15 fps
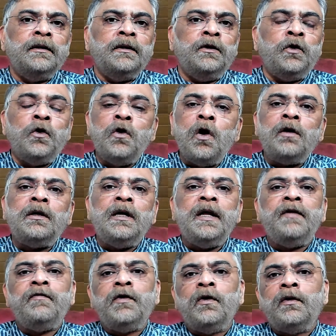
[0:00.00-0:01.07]
Do not
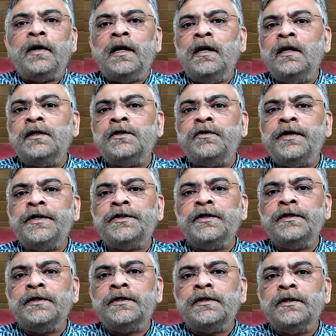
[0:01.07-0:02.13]
leave your
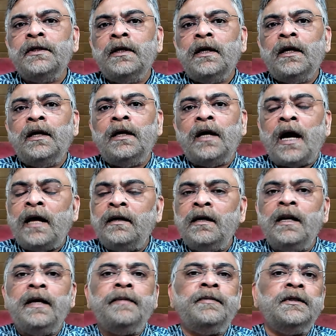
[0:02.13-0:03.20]
illustrations
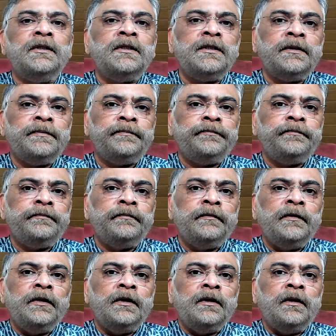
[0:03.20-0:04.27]
unlabeled.
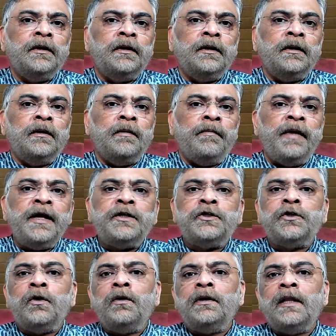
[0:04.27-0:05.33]
Make
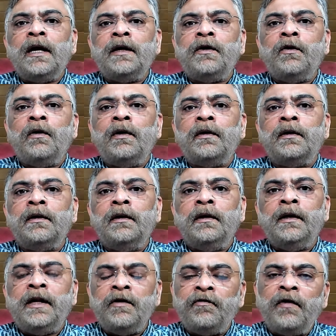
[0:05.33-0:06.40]
sure that you are
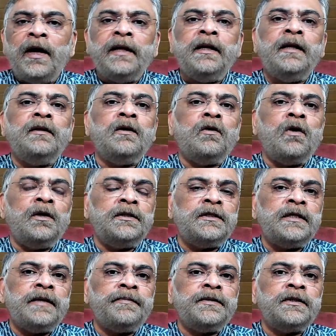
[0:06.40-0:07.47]
defining the
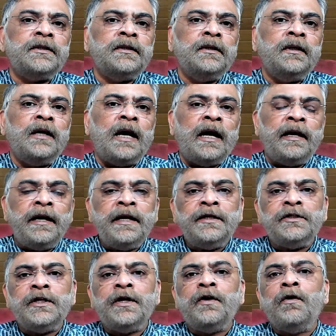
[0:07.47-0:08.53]
concepts,
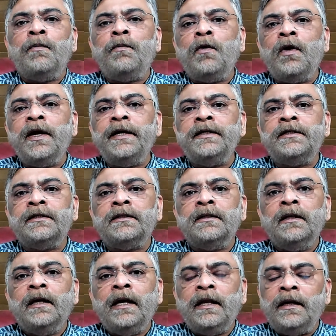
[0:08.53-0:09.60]
arranging your points
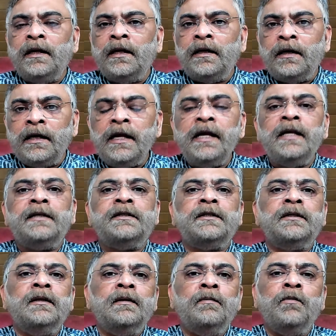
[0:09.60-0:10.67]
in neat
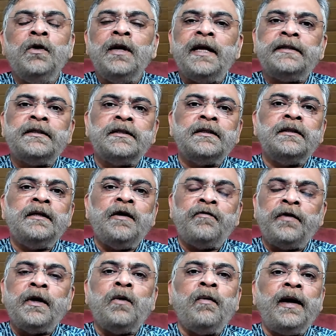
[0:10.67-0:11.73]
bullets if
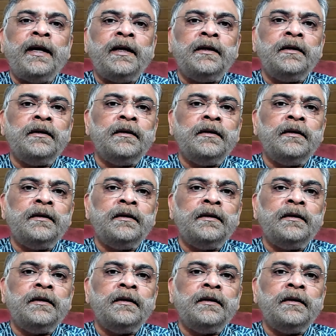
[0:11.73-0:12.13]
required.